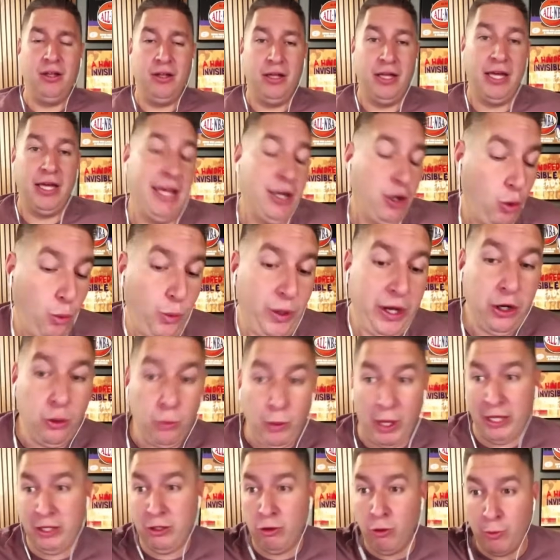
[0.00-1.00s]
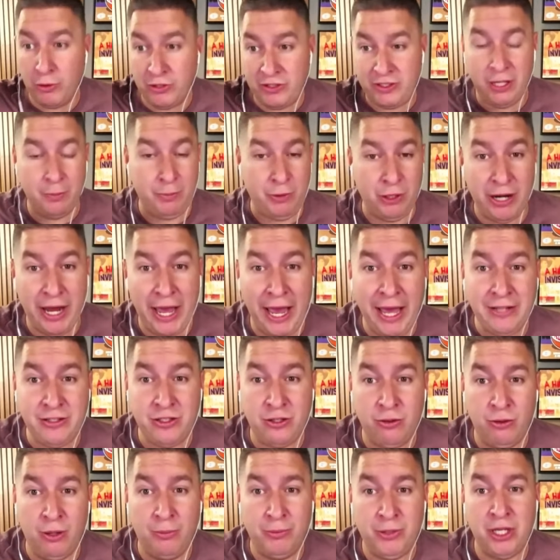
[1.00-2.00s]
in a weird way, you almost tip your hat
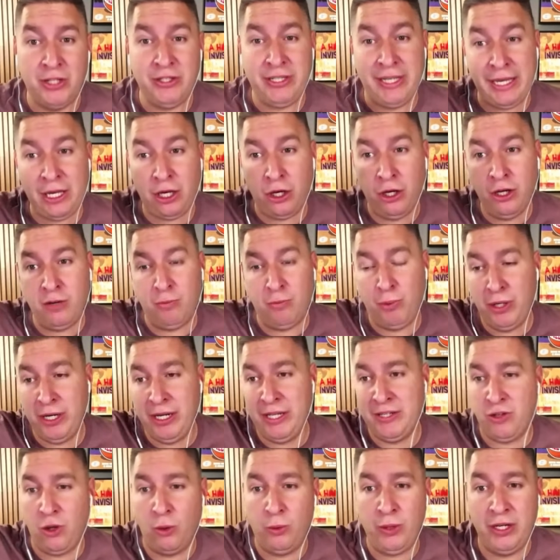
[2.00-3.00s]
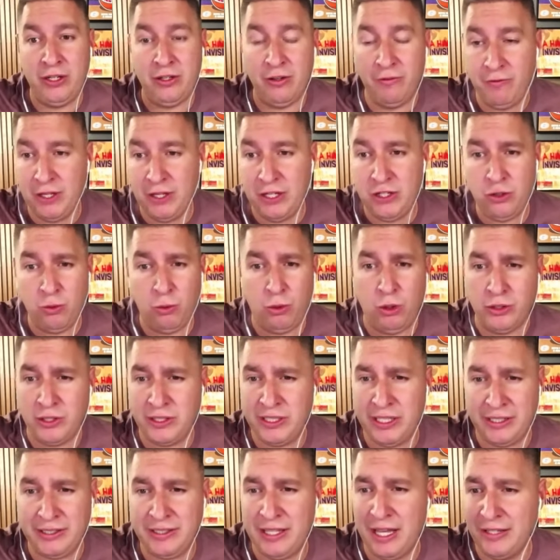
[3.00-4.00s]
to him because he could have put his own individual
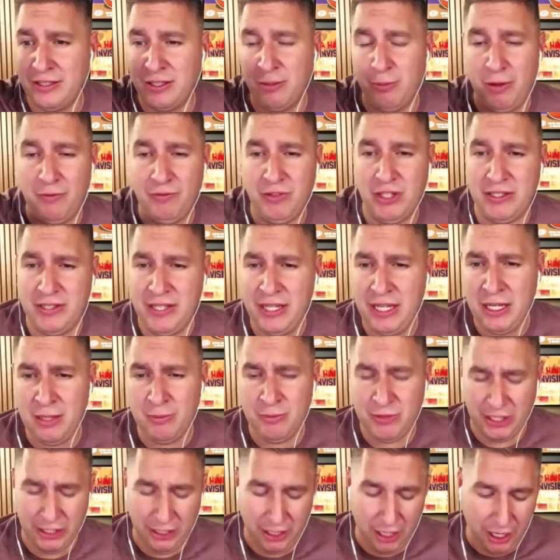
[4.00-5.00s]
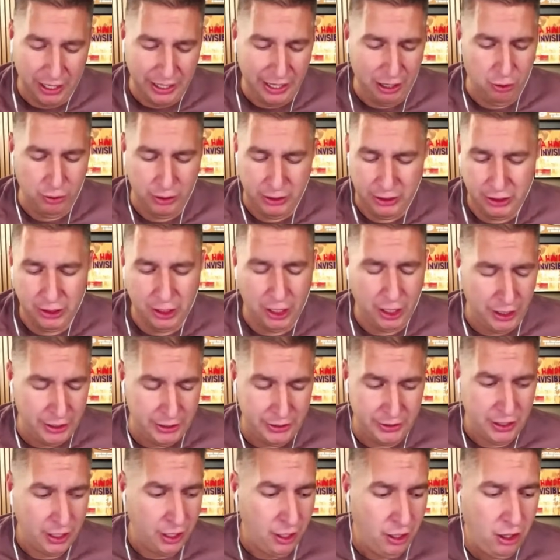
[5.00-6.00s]
success above the team's and gone out and
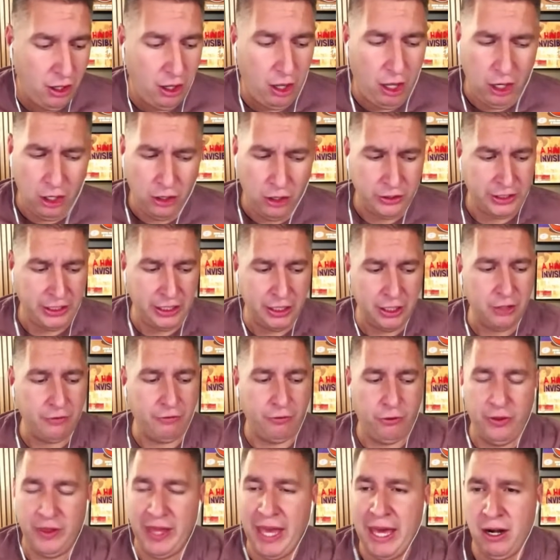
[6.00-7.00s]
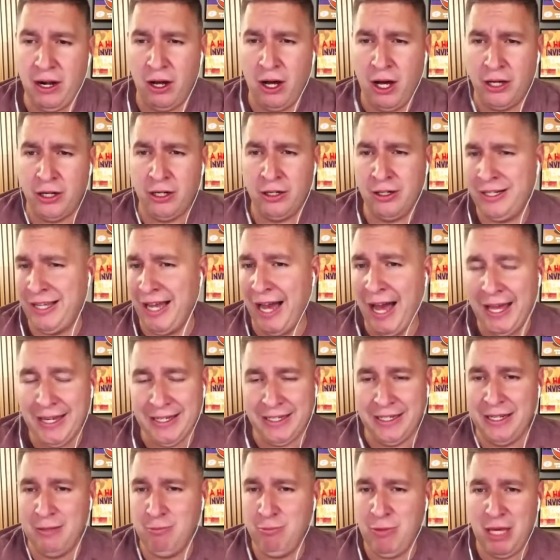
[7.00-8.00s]
gunned all year for that honor, gotten
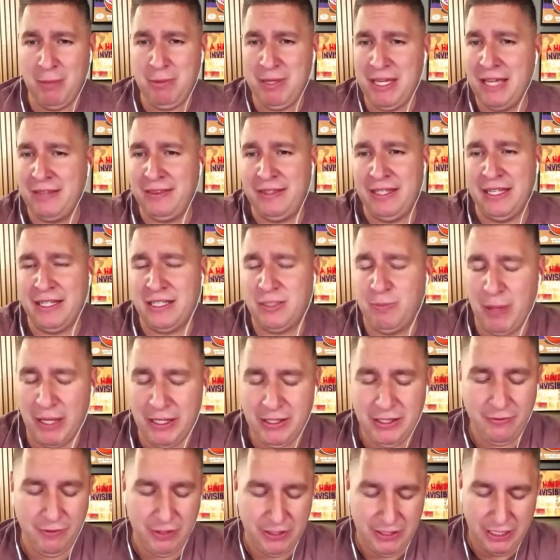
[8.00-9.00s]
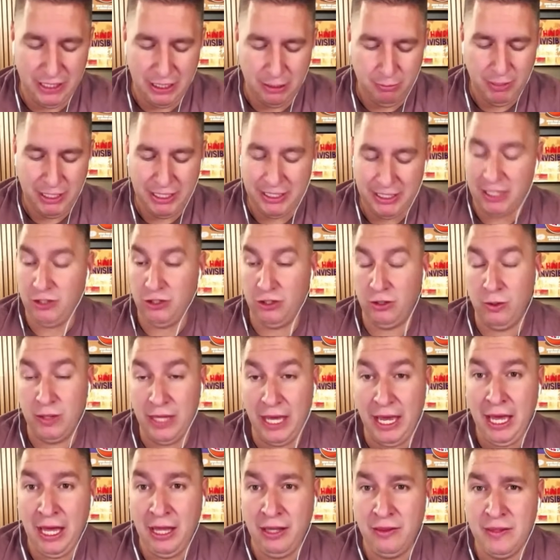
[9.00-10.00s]
it maybe at the expense of a team. He didn't do
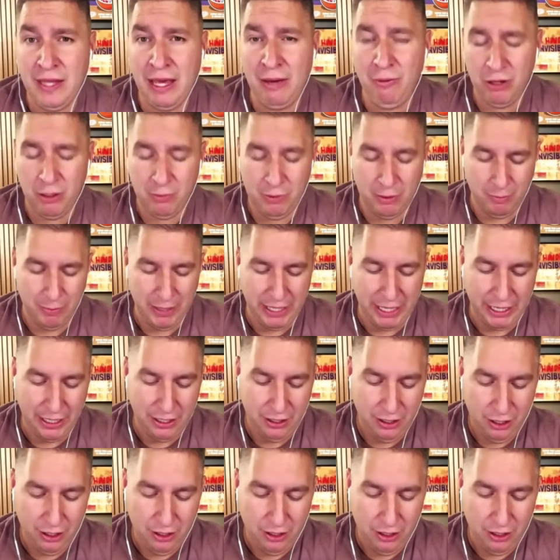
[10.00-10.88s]
that. That would have been bad.